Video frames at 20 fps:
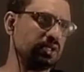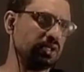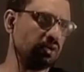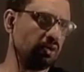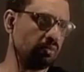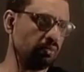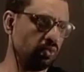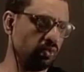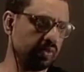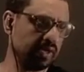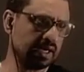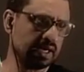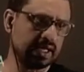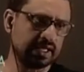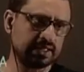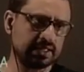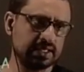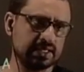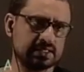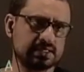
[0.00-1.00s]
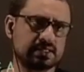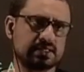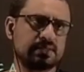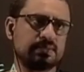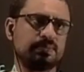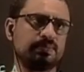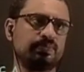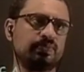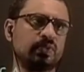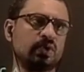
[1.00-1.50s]
So you are moving like
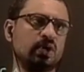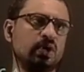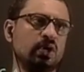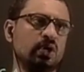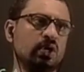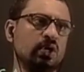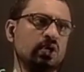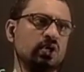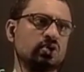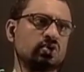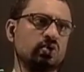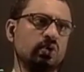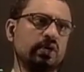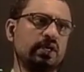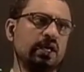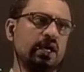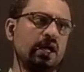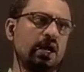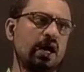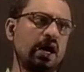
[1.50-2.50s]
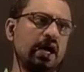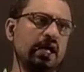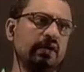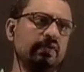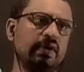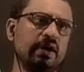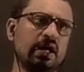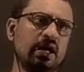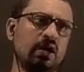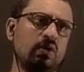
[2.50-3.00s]
this. So here
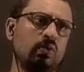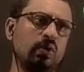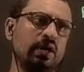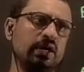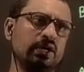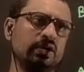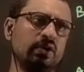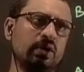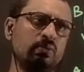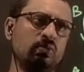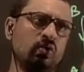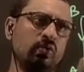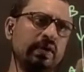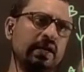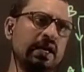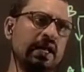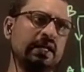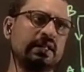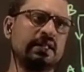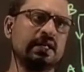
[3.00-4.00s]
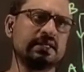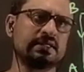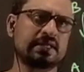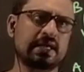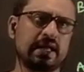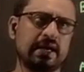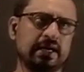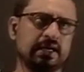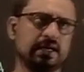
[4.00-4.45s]
I1 R1, you are moving like this,